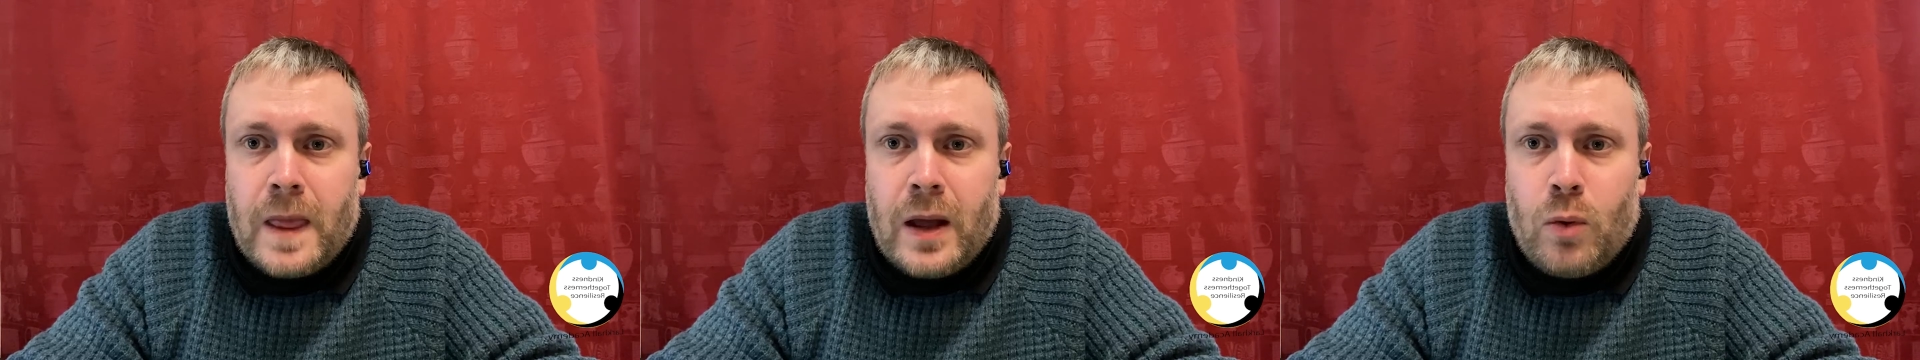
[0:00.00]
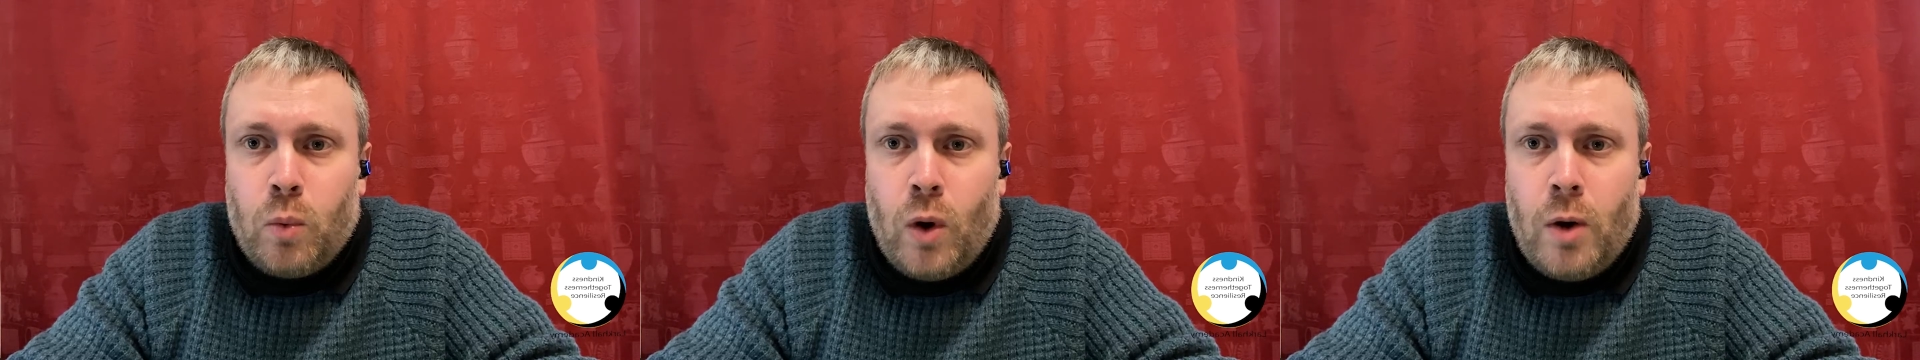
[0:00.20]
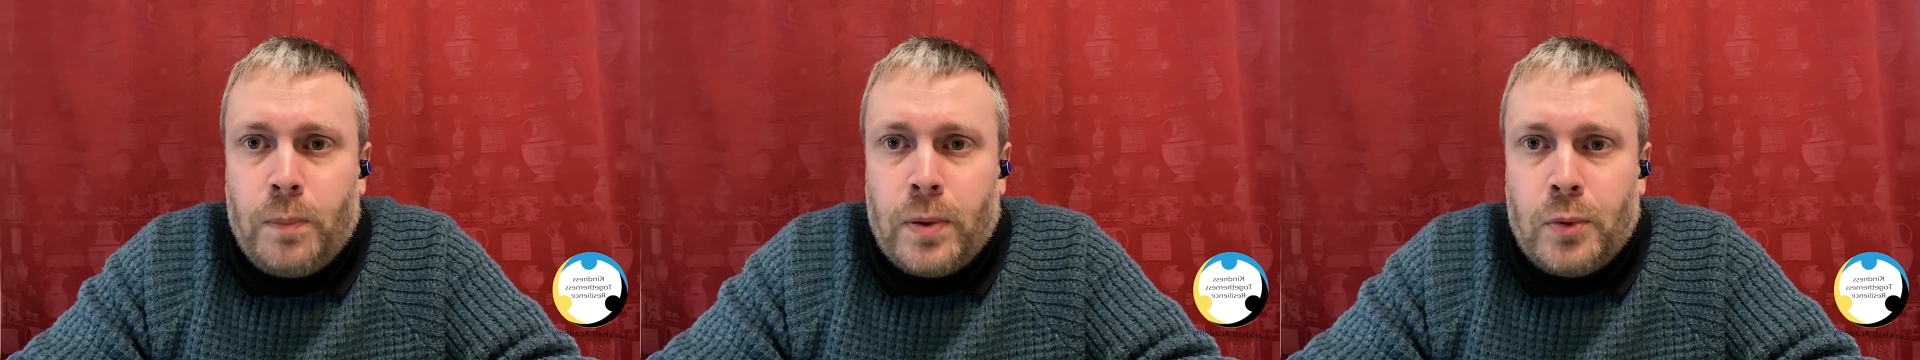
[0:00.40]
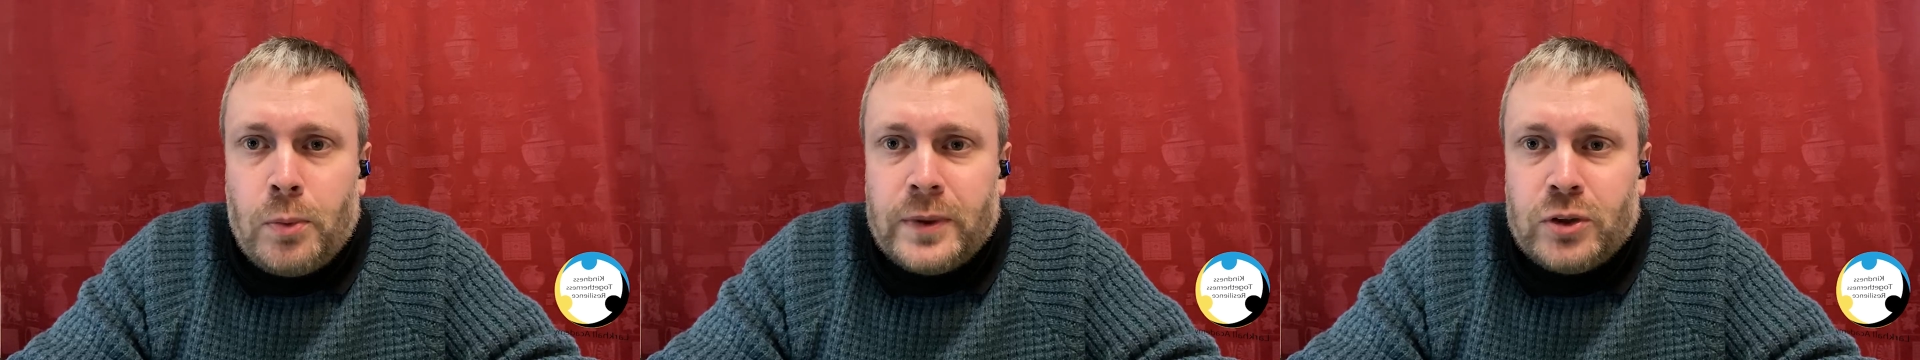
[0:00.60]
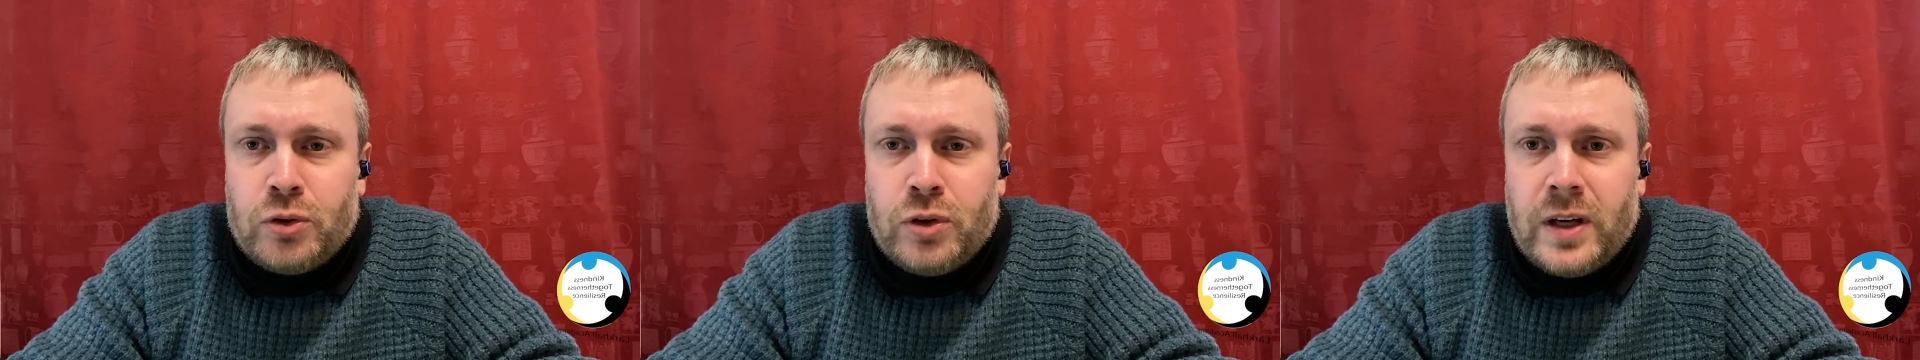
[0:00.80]
What I'll probably
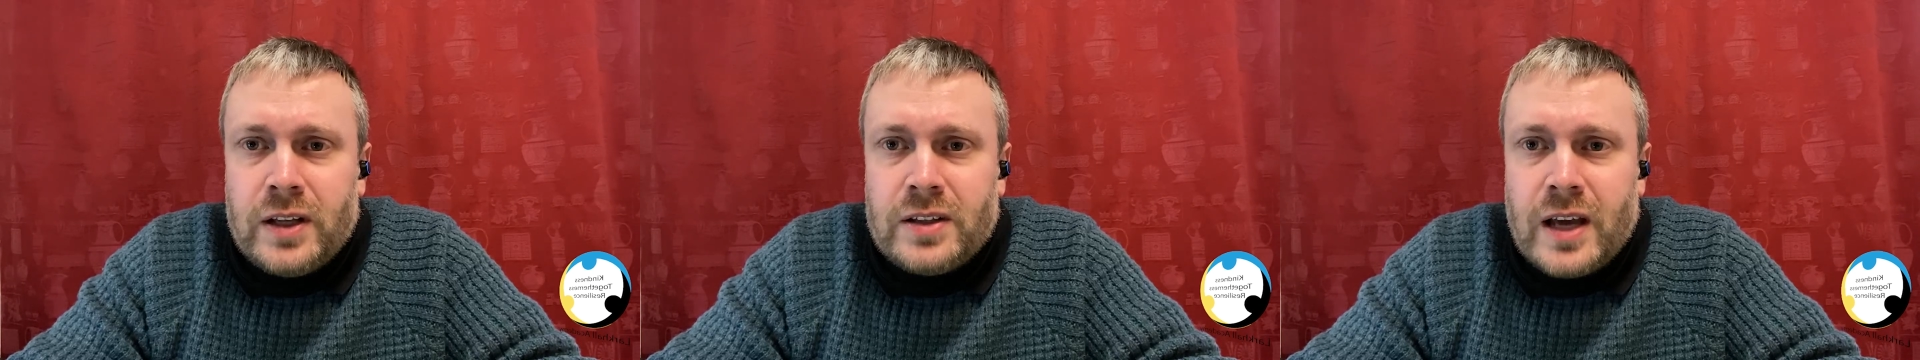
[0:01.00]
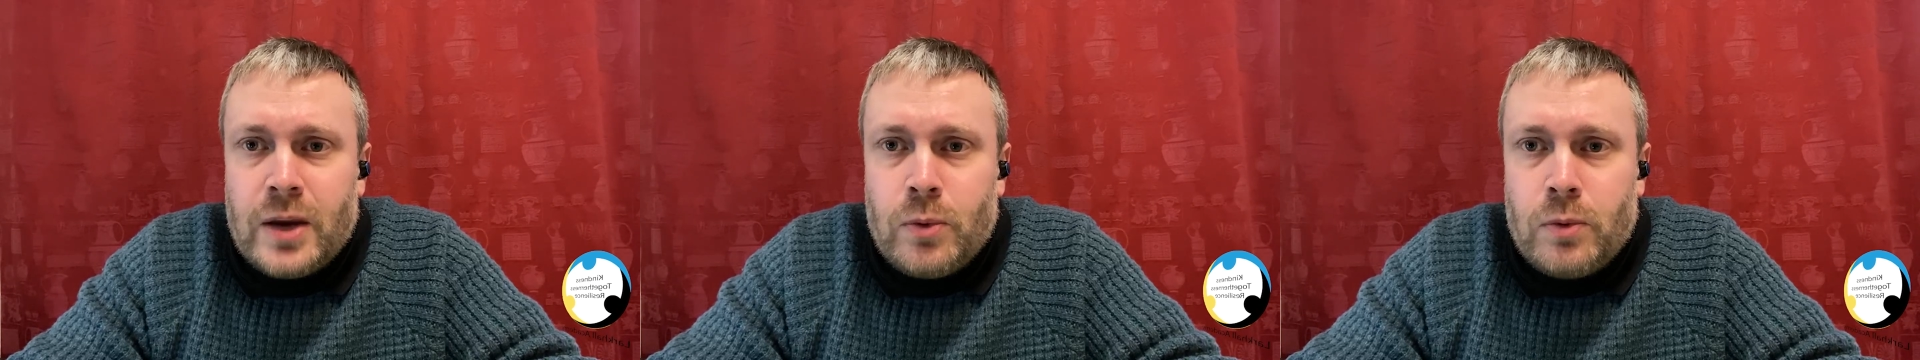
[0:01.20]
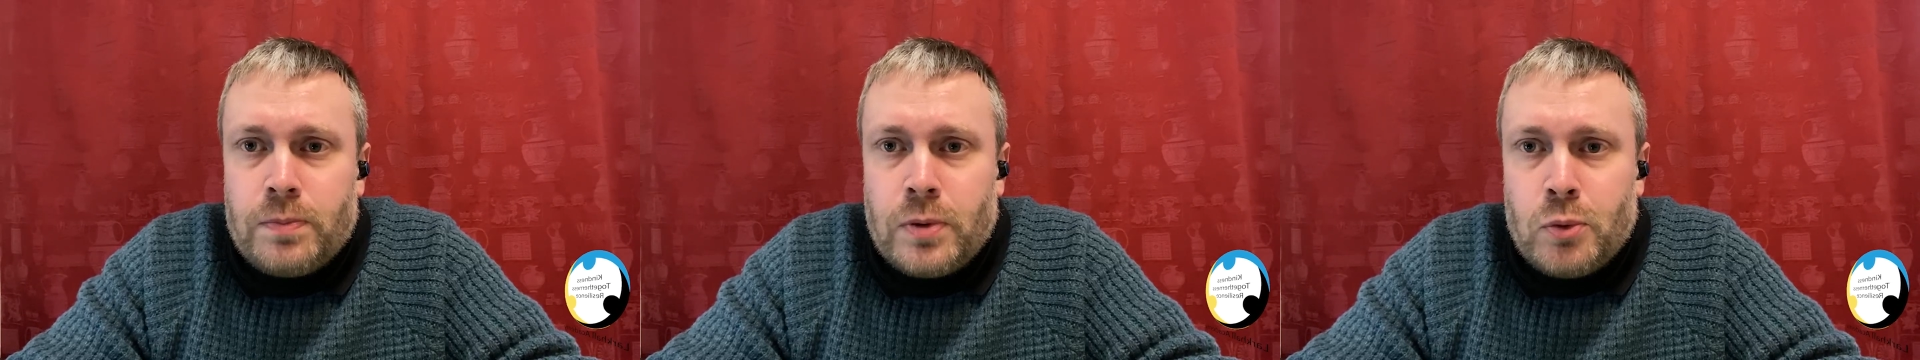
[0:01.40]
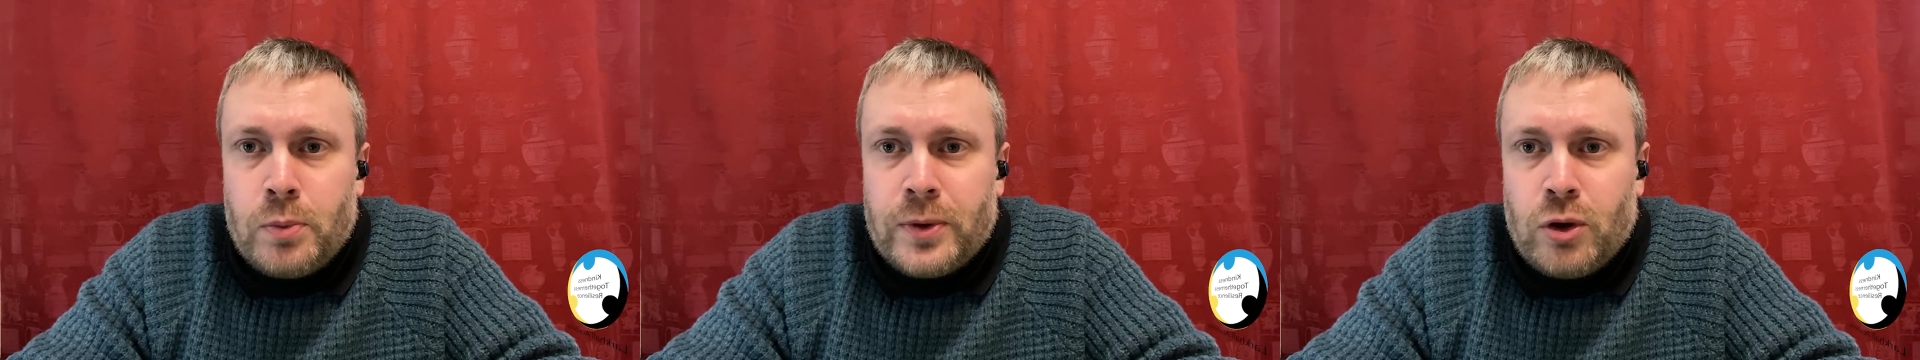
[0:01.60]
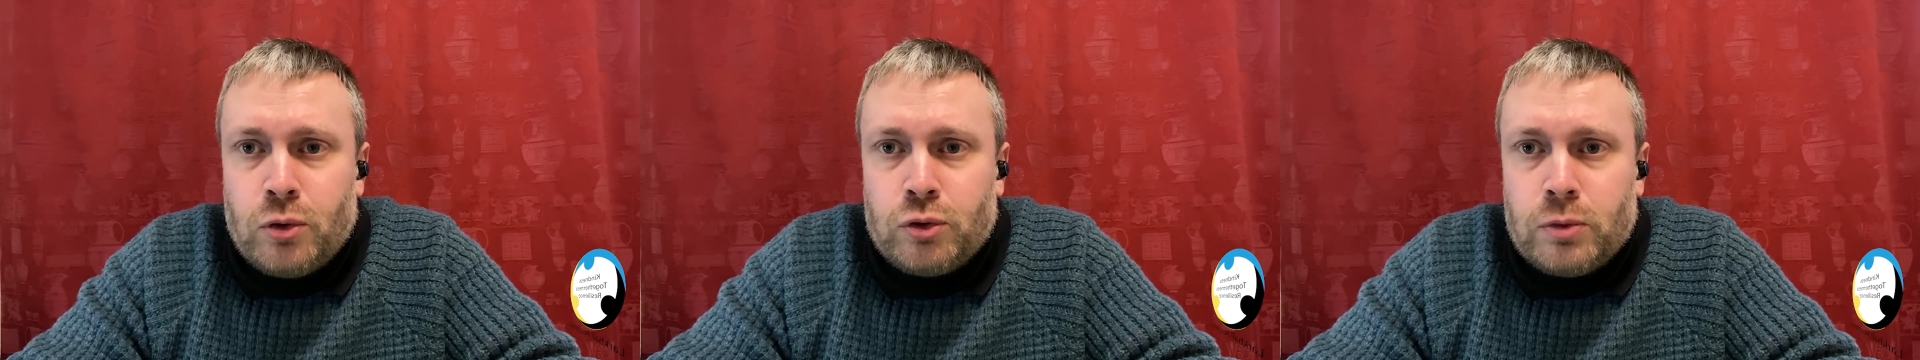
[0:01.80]
do is I will
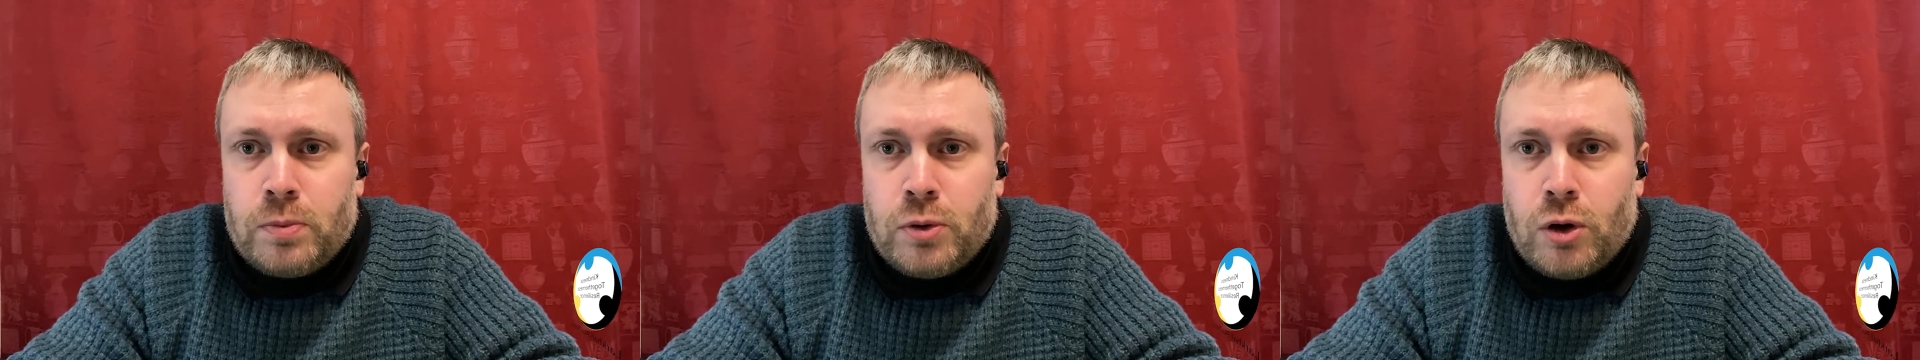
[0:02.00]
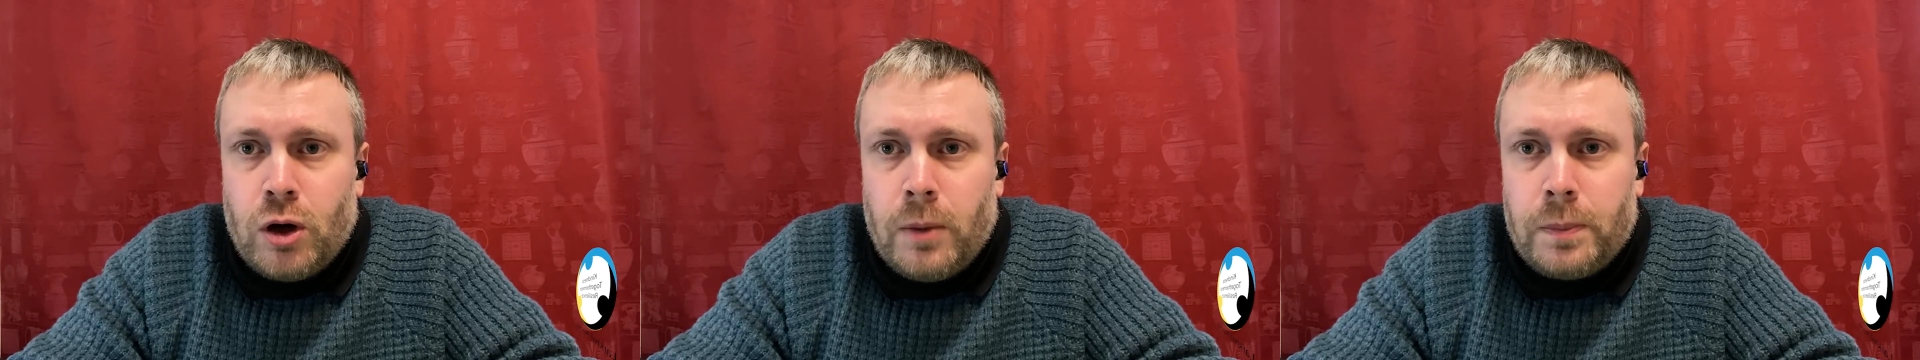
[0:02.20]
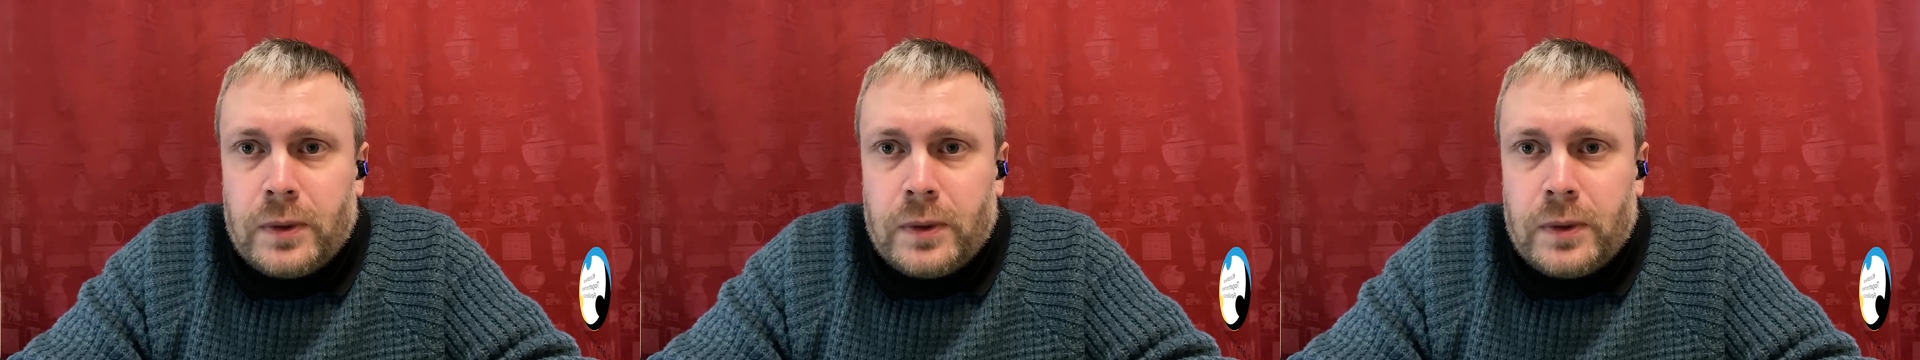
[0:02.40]
probably also put up